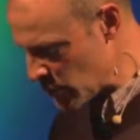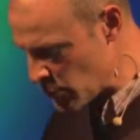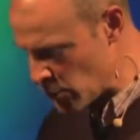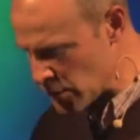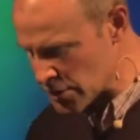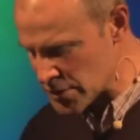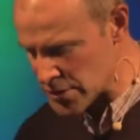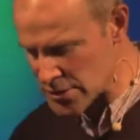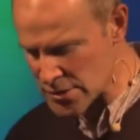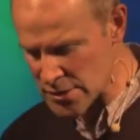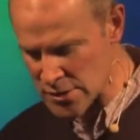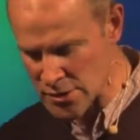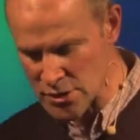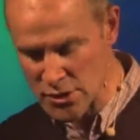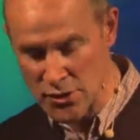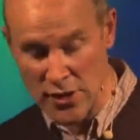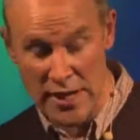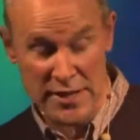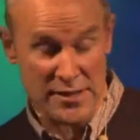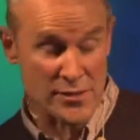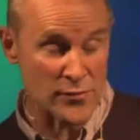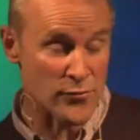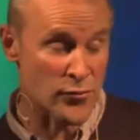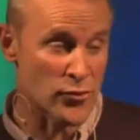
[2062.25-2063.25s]
want to
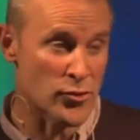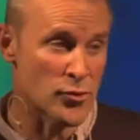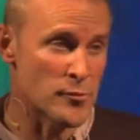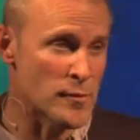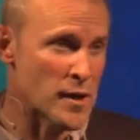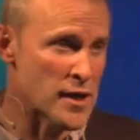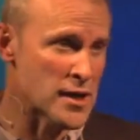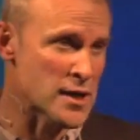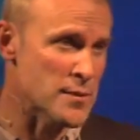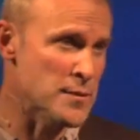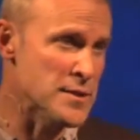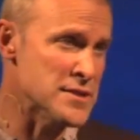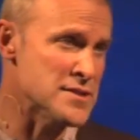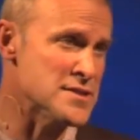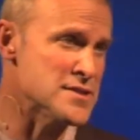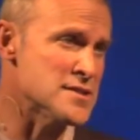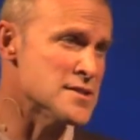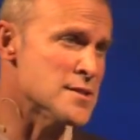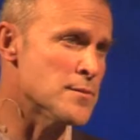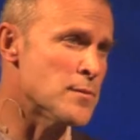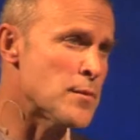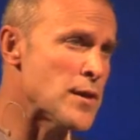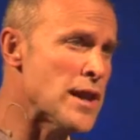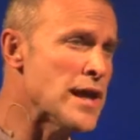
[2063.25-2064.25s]
transform our communities,
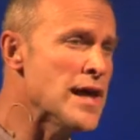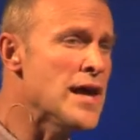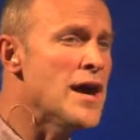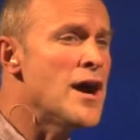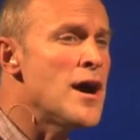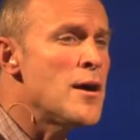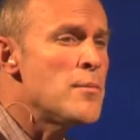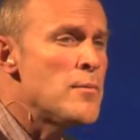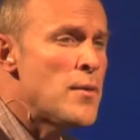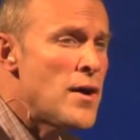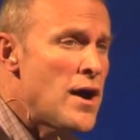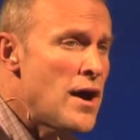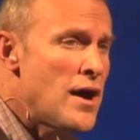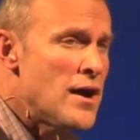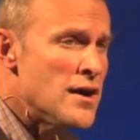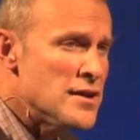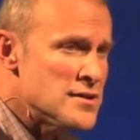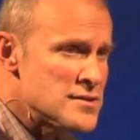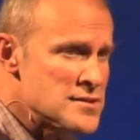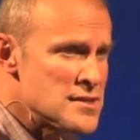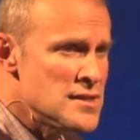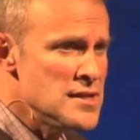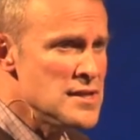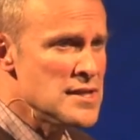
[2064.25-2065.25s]
to play our
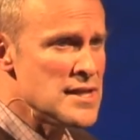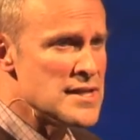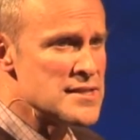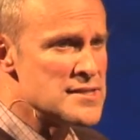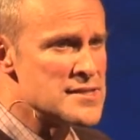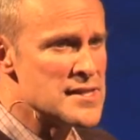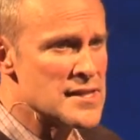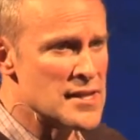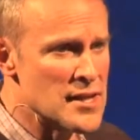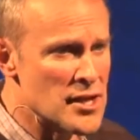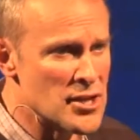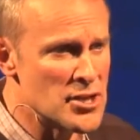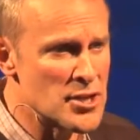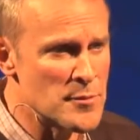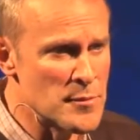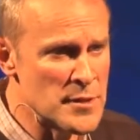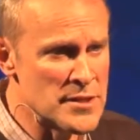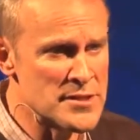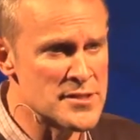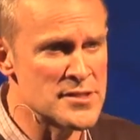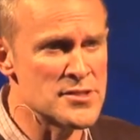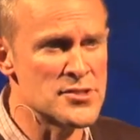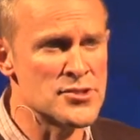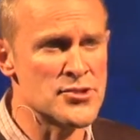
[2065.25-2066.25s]
part in seeing our
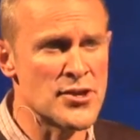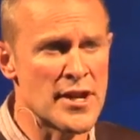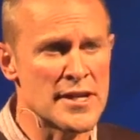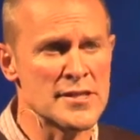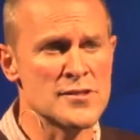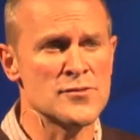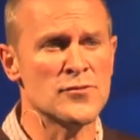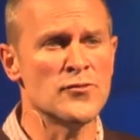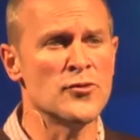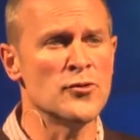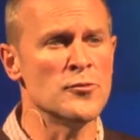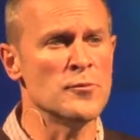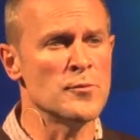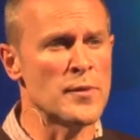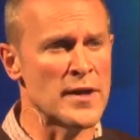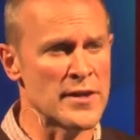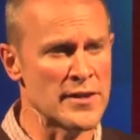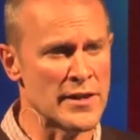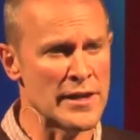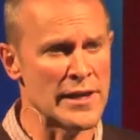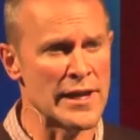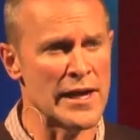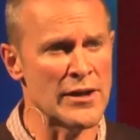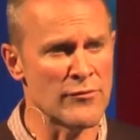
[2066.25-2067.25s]
communities transformed by
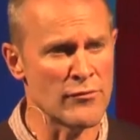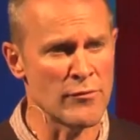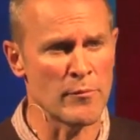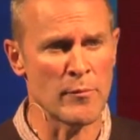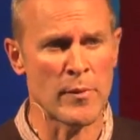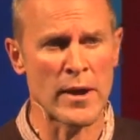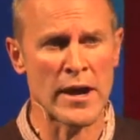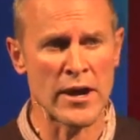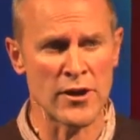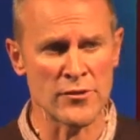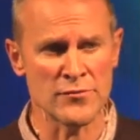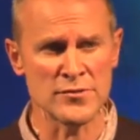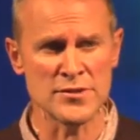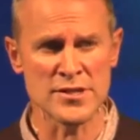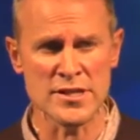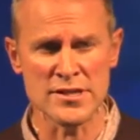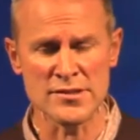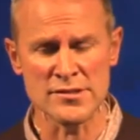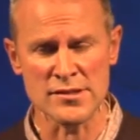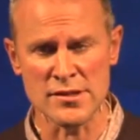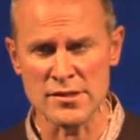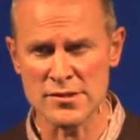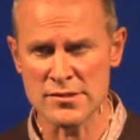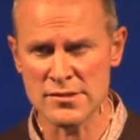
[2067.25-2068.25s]
the love and power of
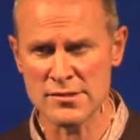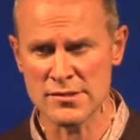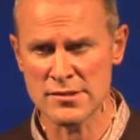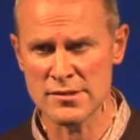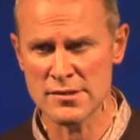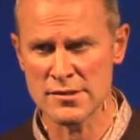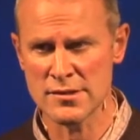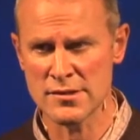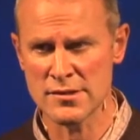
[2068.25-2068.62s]
Jesus.